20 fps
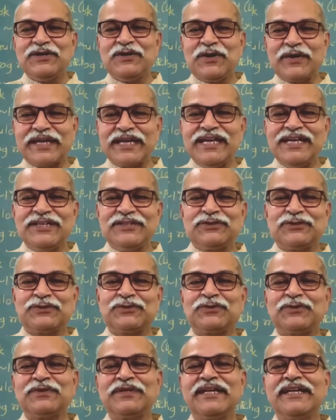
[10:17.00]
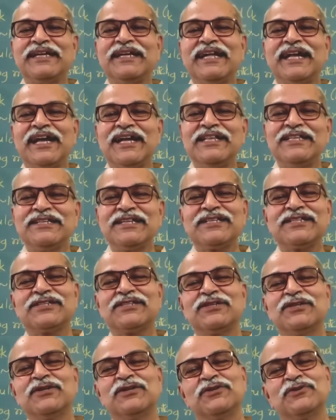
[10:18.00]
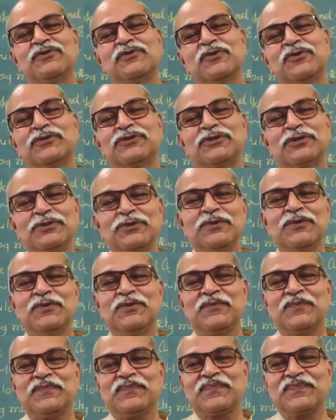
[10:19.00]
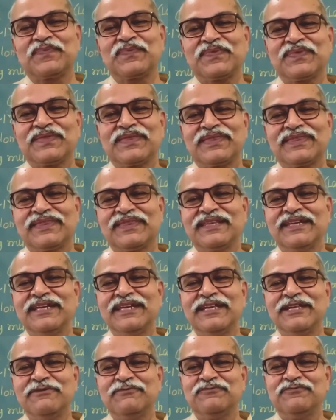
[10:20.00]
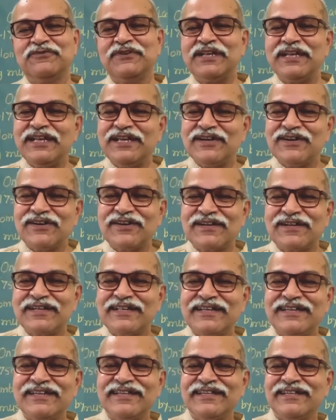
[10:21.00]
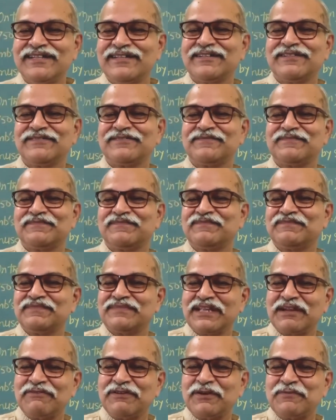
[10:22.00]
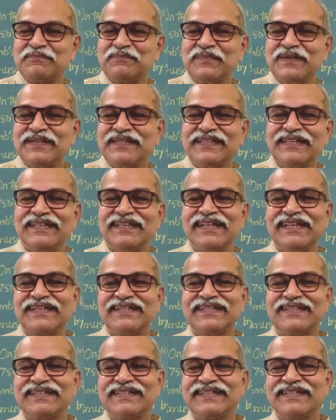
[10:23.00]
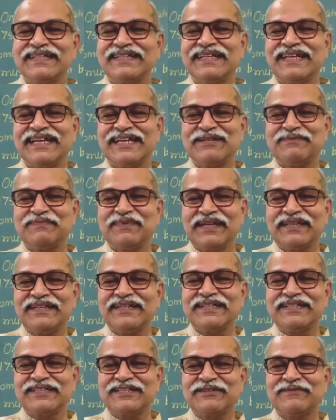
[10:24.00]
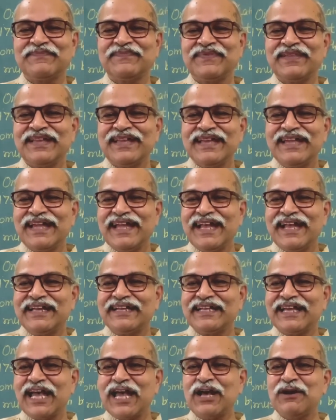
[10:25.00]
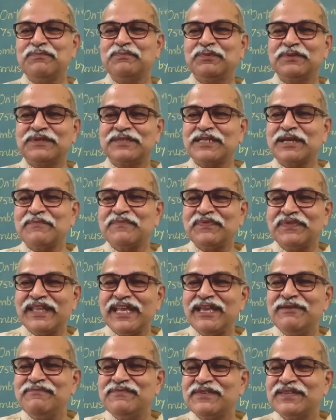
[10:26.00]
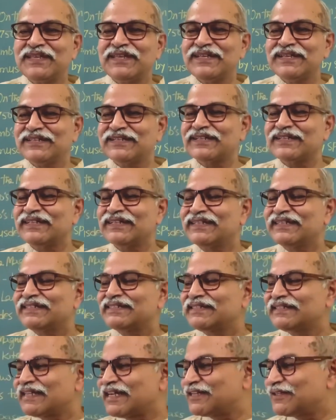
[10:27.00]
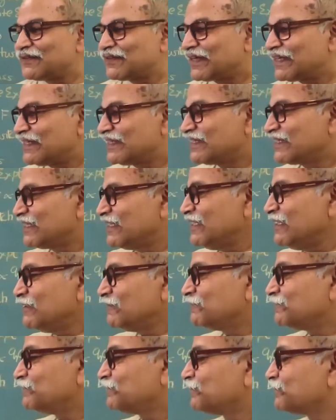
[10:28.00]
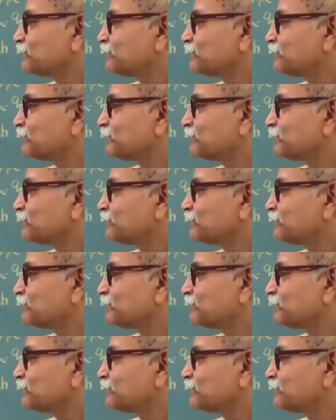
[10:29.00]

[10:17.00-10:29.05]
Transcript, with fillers: Okay, so today I'll just go through the very early developments in electricity and magnetism, and I have put some names here that you can see.